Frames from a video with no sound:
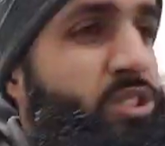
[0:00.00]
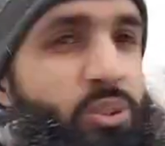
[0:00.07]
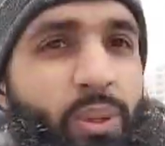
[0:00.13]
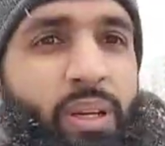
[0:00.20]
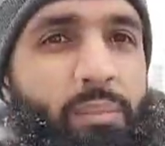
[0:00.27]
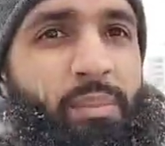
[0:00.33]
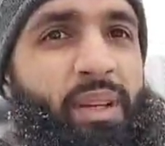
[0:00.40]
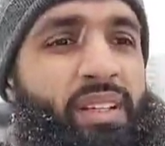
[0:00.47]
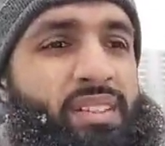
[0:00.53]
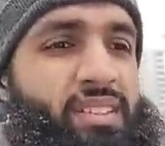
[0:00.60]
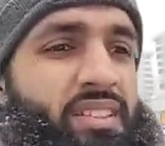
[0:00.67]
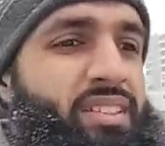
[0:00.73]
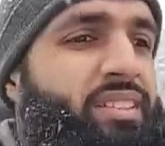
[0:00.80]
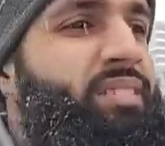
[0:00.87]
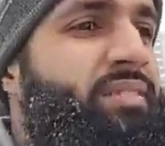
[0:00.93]
20
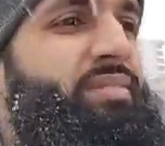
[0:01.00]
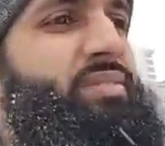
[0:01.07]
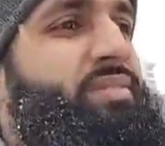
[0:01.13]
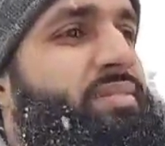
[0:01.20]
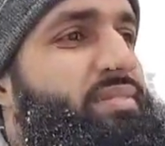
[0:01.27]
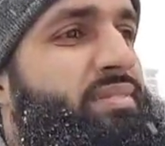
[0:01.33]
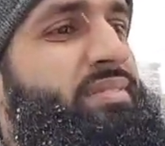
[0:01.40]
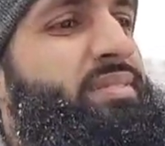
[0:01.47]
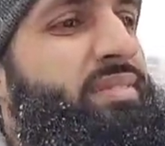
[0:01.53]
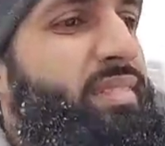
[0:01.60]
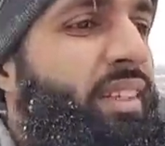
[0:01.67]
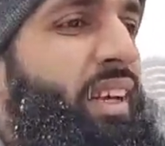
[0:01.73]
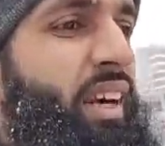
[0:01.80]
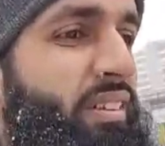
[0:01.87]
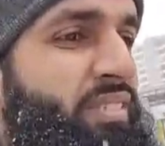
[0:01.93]
minutes
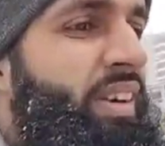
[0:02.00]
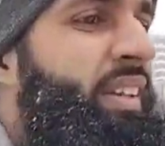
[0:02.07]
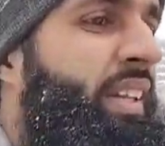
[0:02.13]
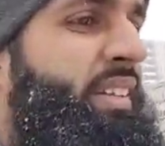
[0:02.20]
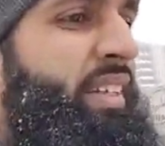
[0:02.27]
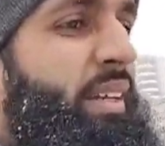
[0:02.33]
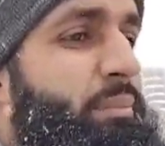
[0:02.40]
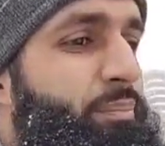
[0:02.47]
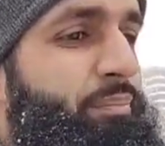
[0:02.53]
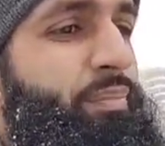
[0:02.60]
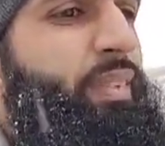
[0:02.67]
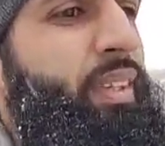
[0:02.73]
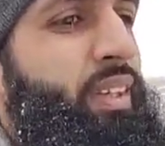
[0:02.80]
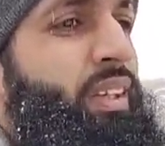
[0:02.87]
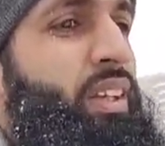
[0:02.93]
around that time.
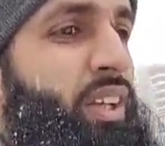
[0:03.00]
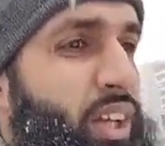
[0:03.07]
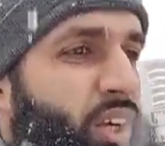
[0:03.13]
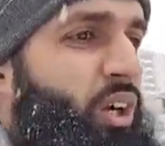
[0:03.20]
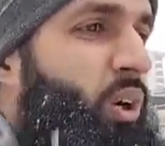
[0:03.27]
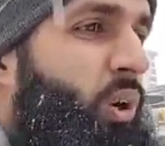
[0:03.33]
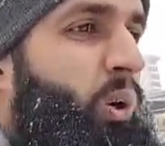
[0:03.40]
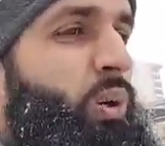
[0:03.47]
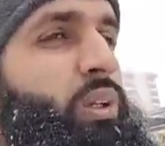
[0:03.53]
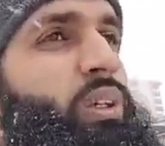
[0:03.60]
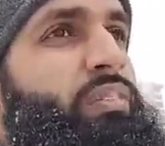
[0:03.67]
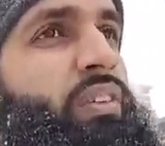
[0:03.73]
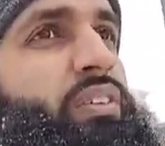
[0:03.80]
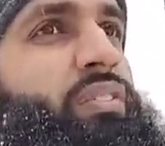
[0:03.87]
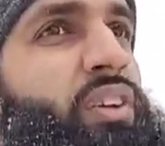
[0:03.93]
Or
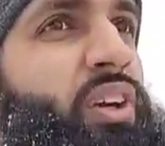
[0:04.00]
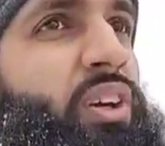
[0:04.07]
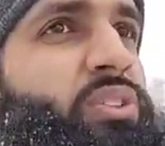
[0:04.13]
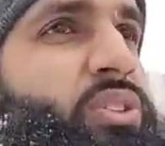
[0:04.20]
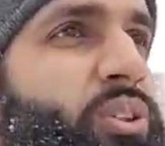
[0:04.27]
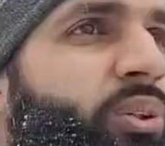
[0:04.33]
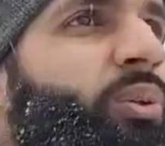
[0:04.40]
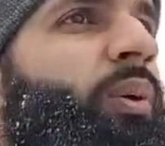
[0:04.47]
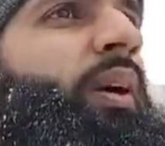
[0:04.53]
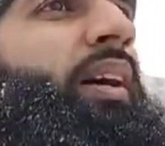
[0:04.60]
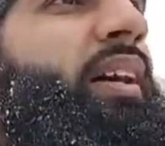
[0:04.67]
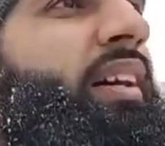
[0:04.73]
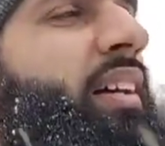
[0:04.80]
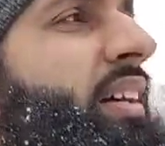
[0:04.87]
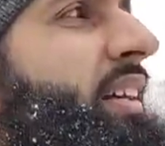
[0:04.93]
even if you go
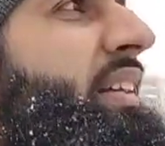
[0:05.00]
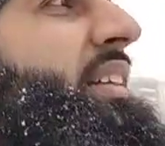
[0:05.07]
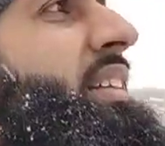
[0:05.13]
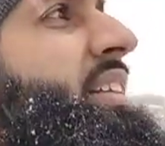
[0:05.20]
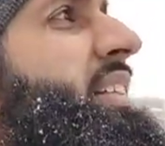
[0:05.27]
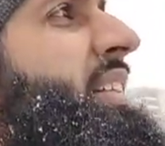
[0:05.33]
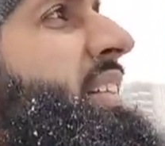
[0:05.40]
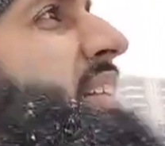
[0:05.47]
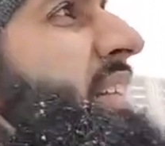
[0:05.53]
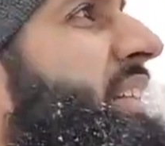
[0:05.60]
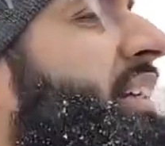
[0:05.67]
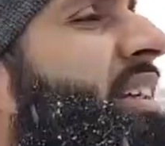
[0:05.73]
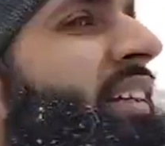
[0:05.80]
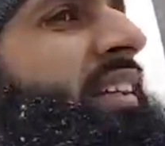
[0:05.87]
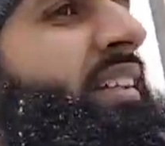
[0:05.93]
to
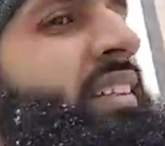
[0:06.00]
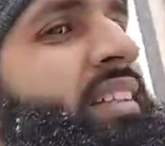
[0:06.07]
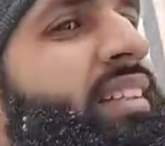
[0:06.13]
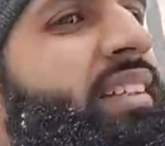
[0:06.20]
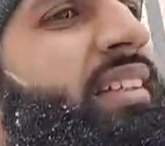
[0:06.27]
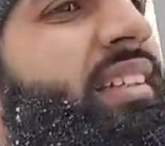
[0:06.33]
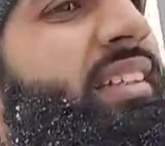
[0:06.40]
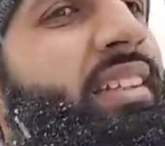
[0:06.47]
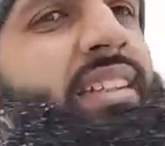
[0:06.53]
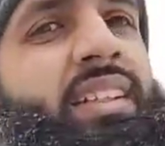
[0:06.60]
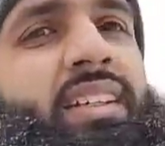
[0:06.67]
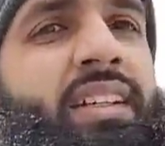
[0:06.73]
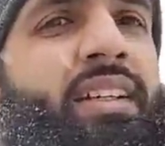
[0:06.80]
the